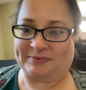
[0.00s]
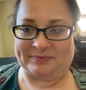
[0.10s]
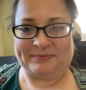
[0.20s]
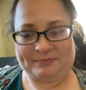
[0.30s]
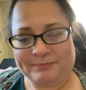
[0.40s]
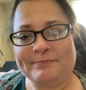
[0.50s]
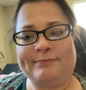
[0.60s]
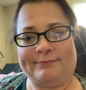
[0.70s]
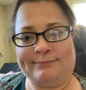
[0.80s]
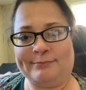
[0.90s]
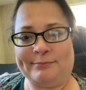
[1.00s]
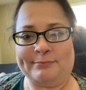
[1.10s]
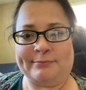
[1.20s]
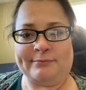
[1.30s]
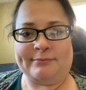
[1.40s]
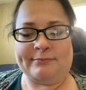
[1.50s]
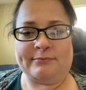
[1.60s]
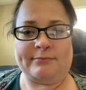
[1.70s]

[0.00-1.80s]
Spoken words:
(no one is talking)